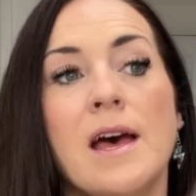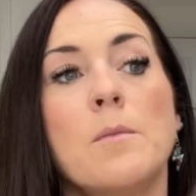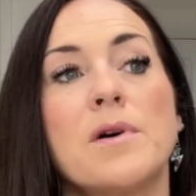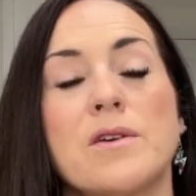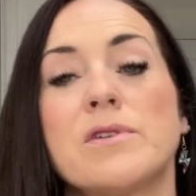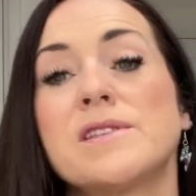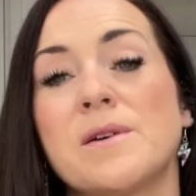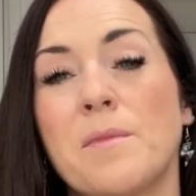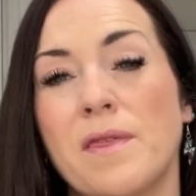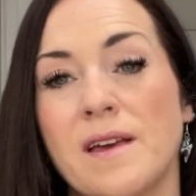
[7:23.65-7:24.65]
But there are
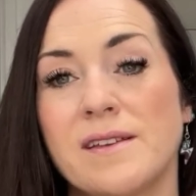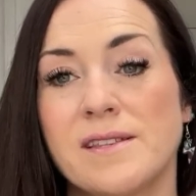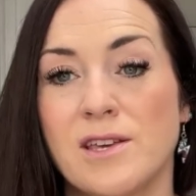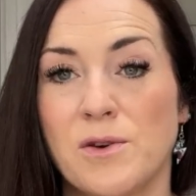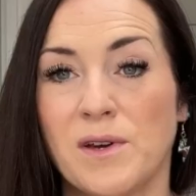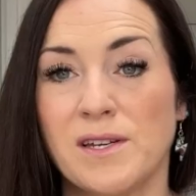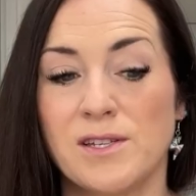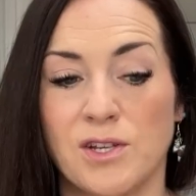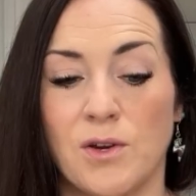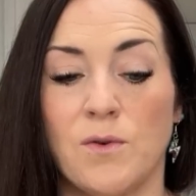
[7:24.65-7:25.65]
some things that you can
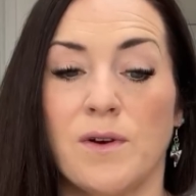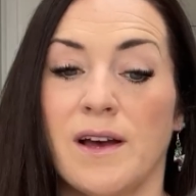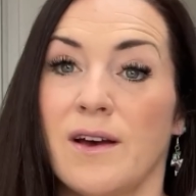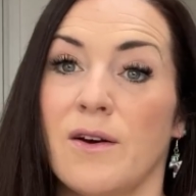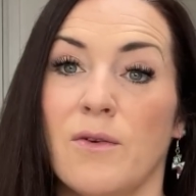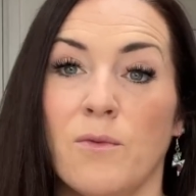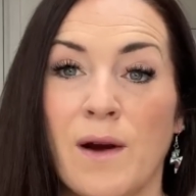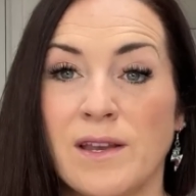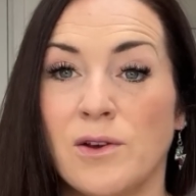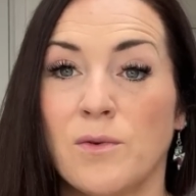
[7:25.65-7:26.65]
do
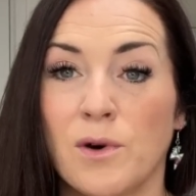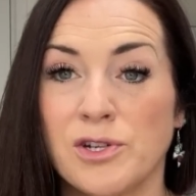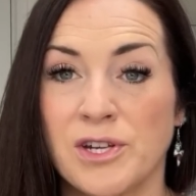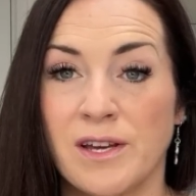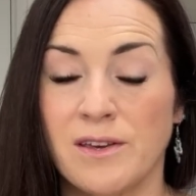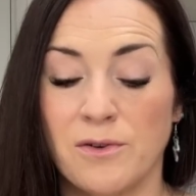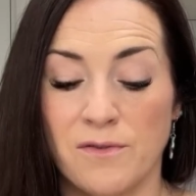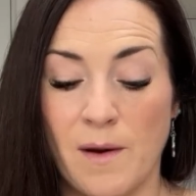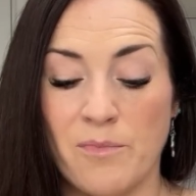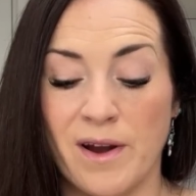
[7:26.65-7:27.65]
when you're washing your
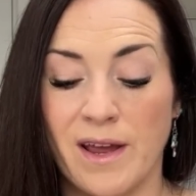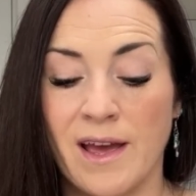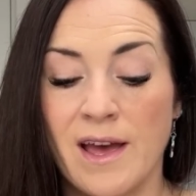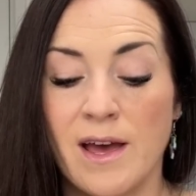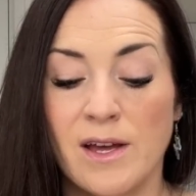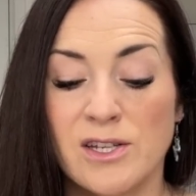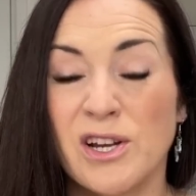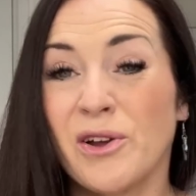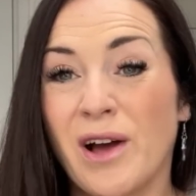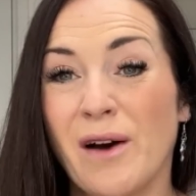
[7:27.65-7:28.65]
fabric
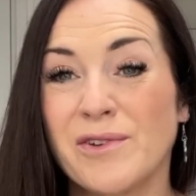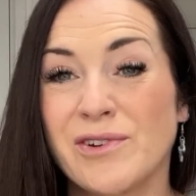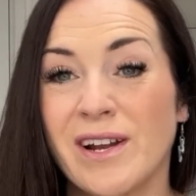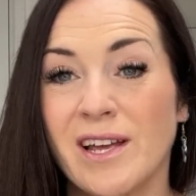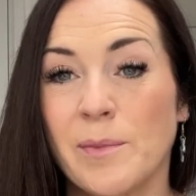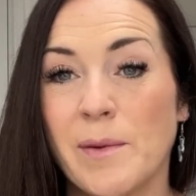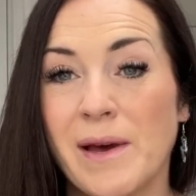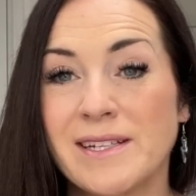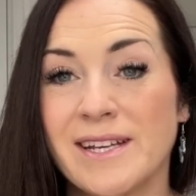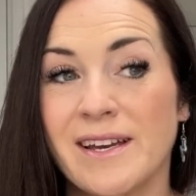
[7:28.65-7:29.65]
to look after it a little bit
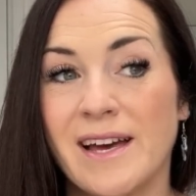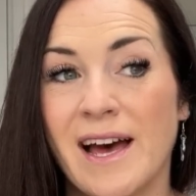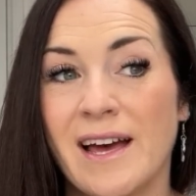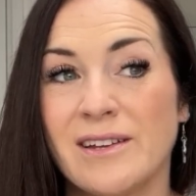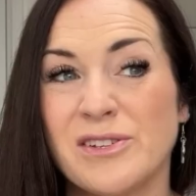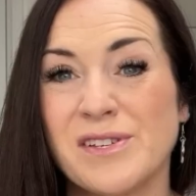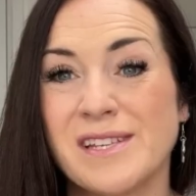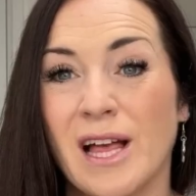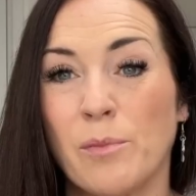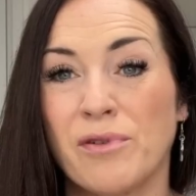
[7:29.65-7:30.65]
better and just
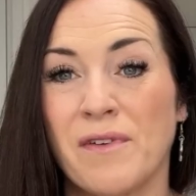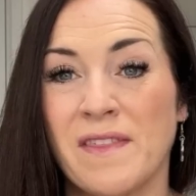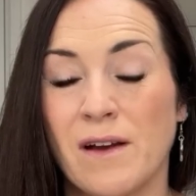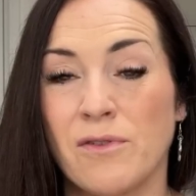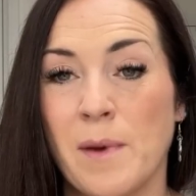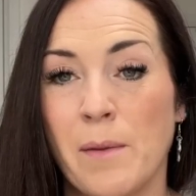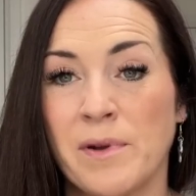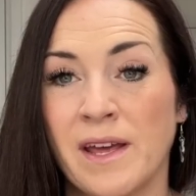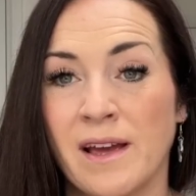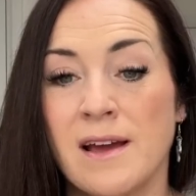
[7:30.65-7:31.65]
to help prevent that from
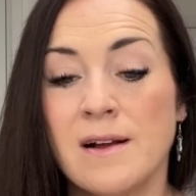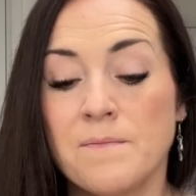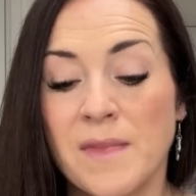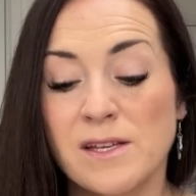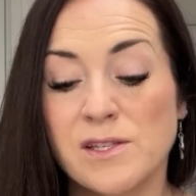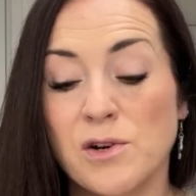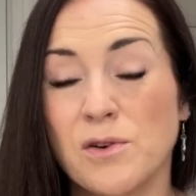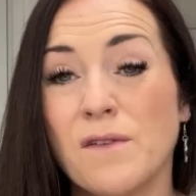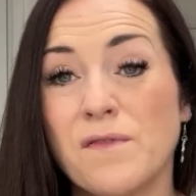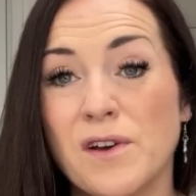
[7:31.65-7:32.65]
happening.
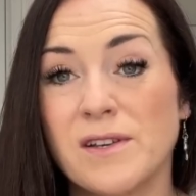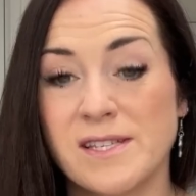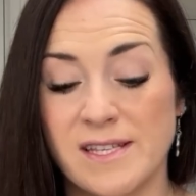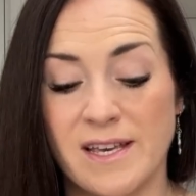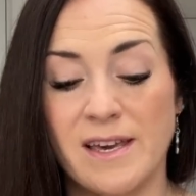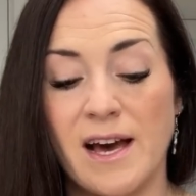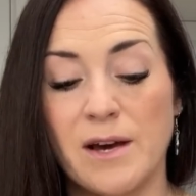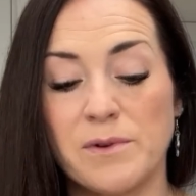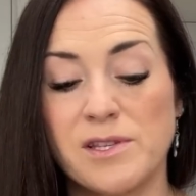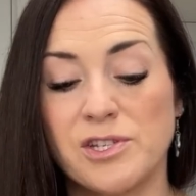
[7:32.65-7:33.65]
So firstly,
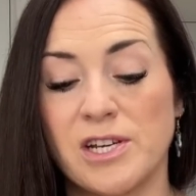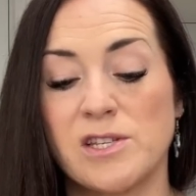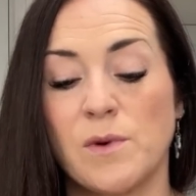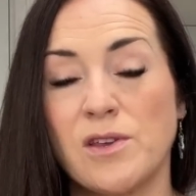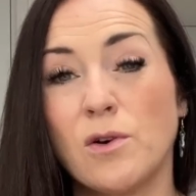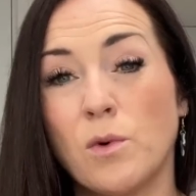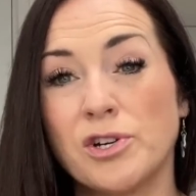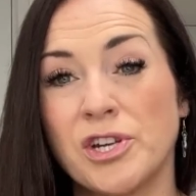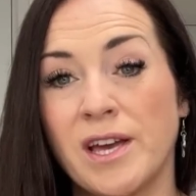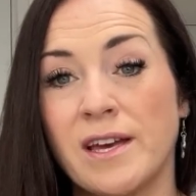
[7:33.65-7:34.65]
I would suggest when you're
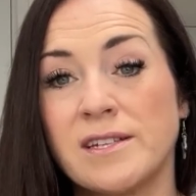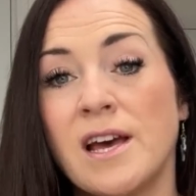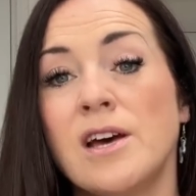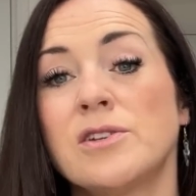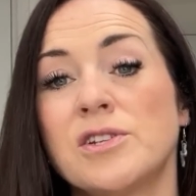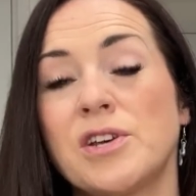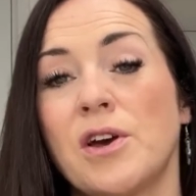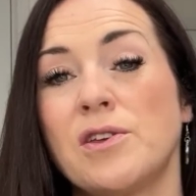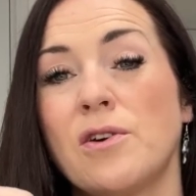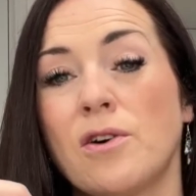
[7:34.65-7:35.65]
washing it to
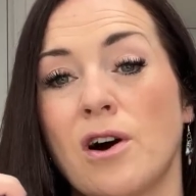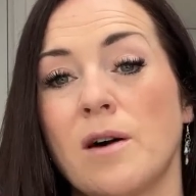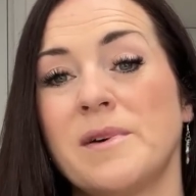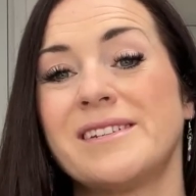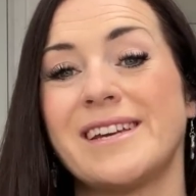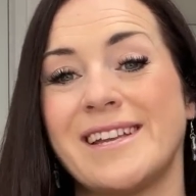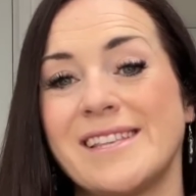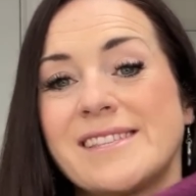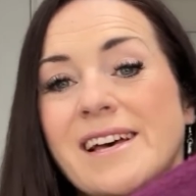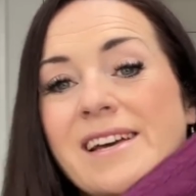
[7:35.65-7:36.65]
turn your garment
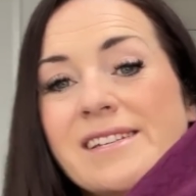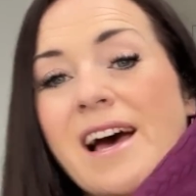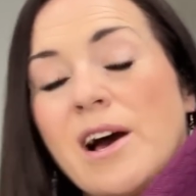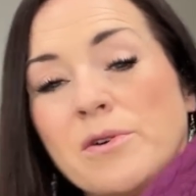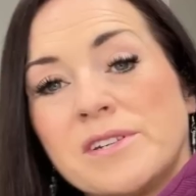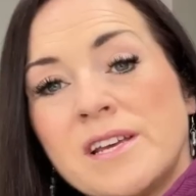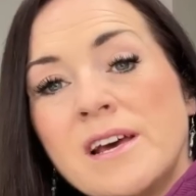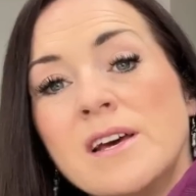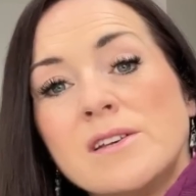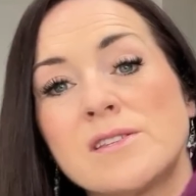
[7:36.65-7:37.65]
inside out,
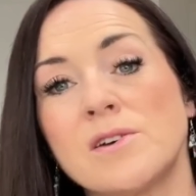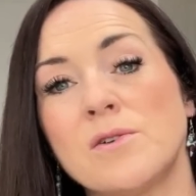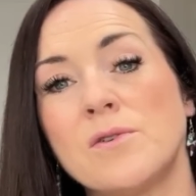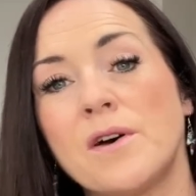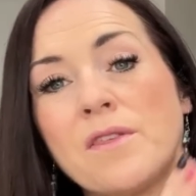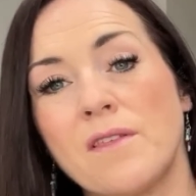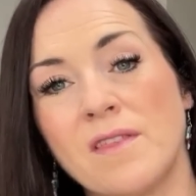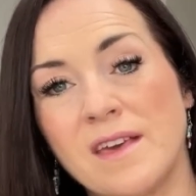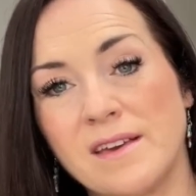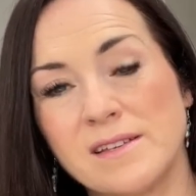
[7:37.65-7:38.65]
so that
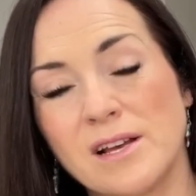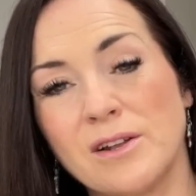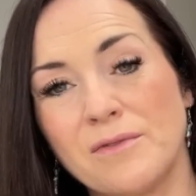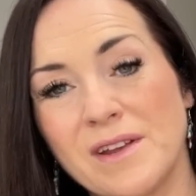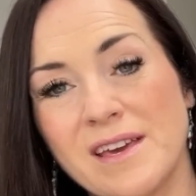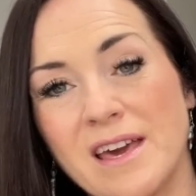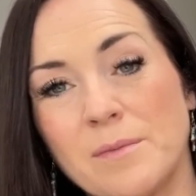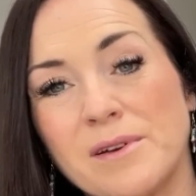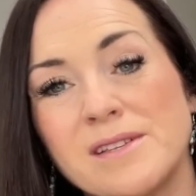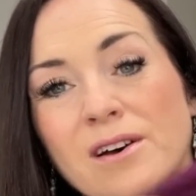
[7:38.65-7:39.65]
these lovely
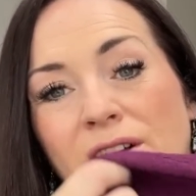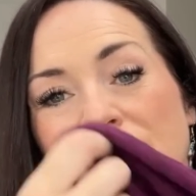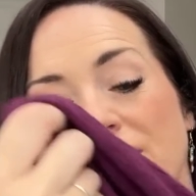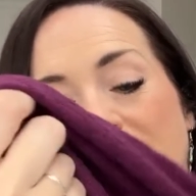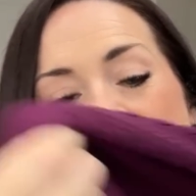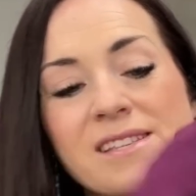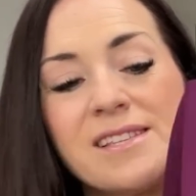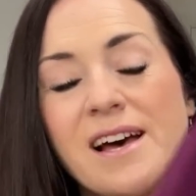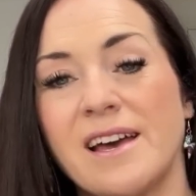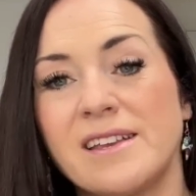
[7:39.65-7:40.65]
cables are on the
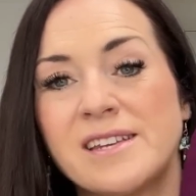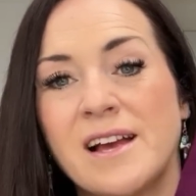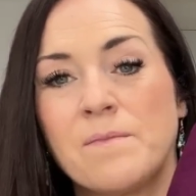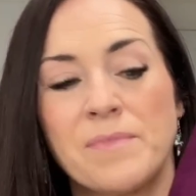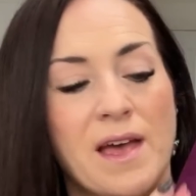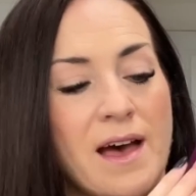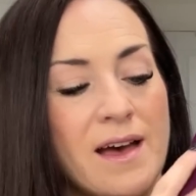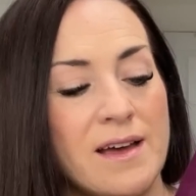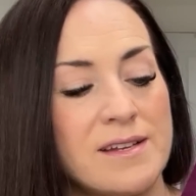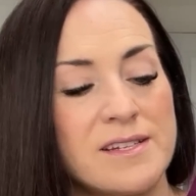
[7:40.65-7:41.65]
inside
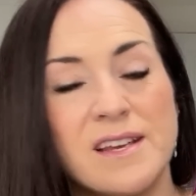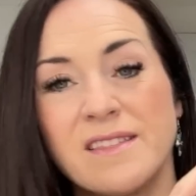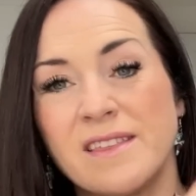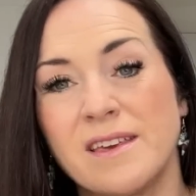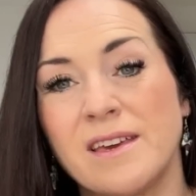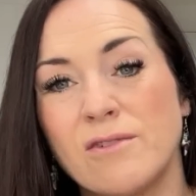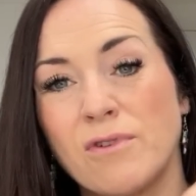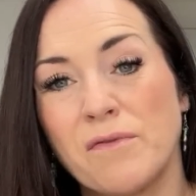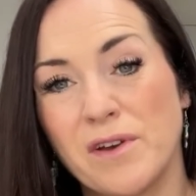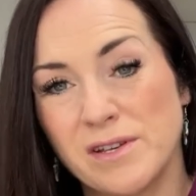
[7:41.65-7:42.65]
and the
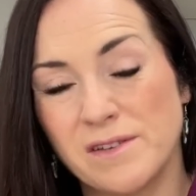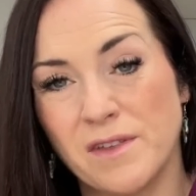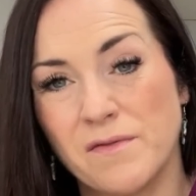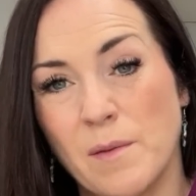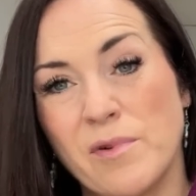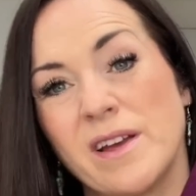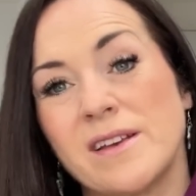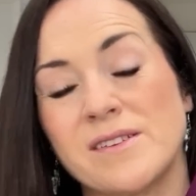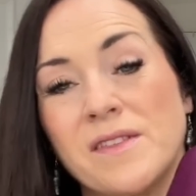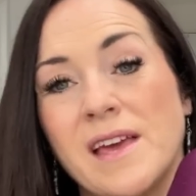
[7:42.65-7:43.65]
reverse of the fabric
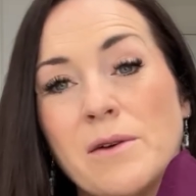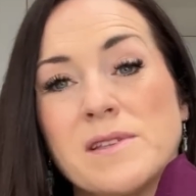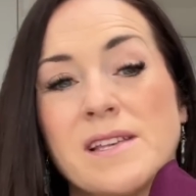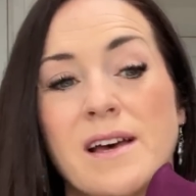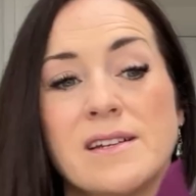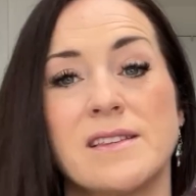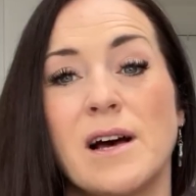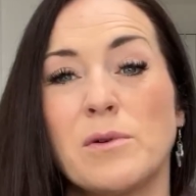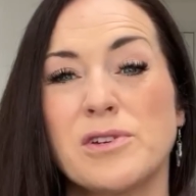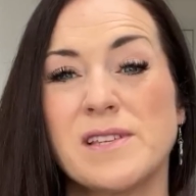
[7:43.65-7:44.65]
is on the outside.
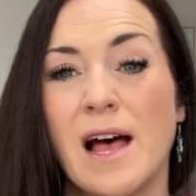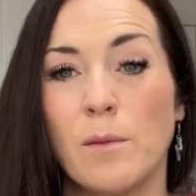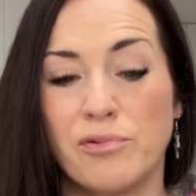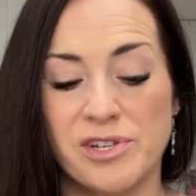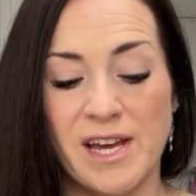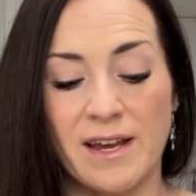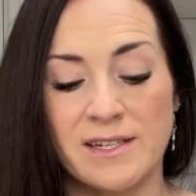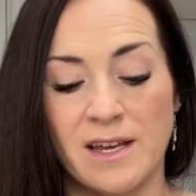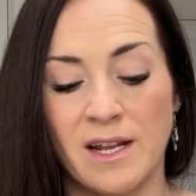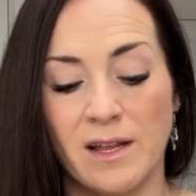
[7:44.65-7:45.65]
That will just help
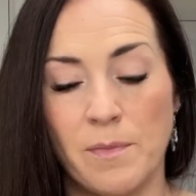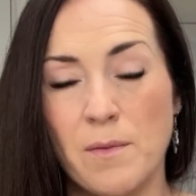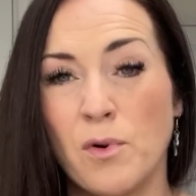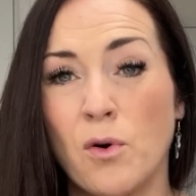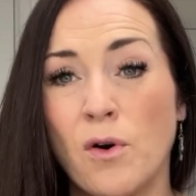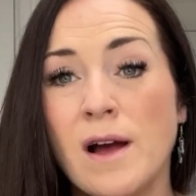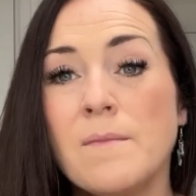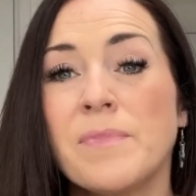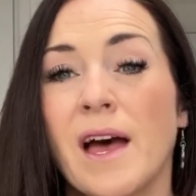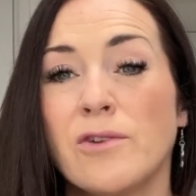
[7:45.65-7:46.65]
protect it a little bit more
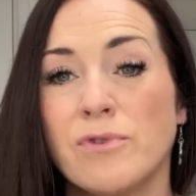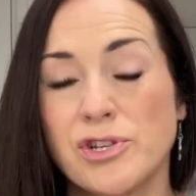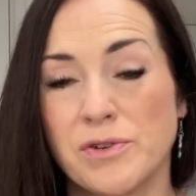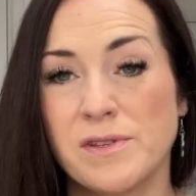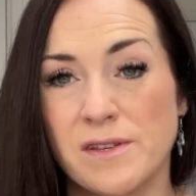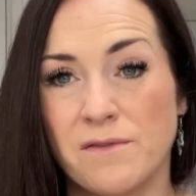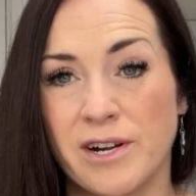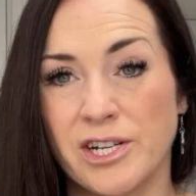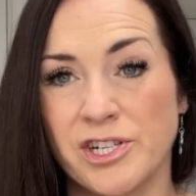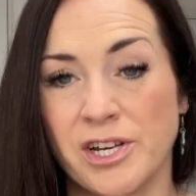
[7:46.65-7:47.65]
and reduce the
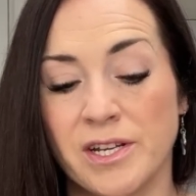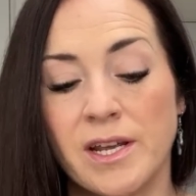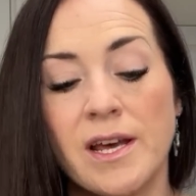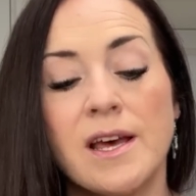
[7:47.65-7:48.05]
friction.